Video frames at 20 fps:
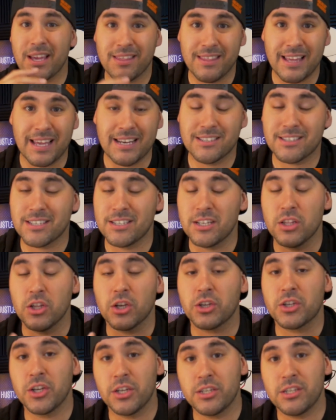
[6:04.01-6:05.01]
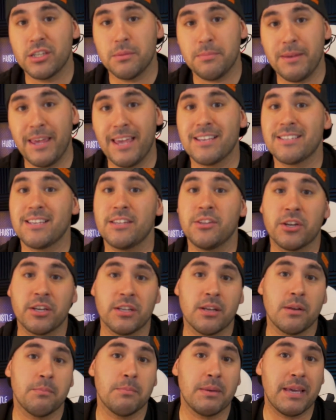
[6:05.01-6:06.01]
then it's going to look good to the banks, and they're
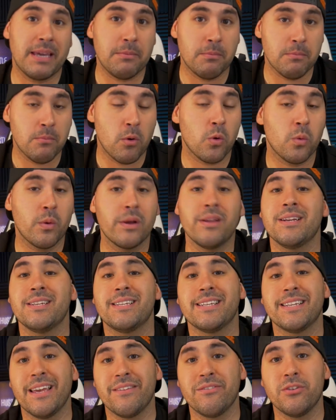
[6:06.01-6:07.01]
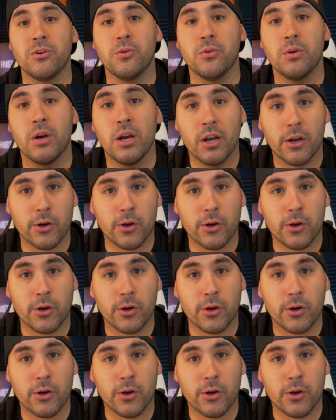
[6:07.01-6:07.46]
going to be more willing to give you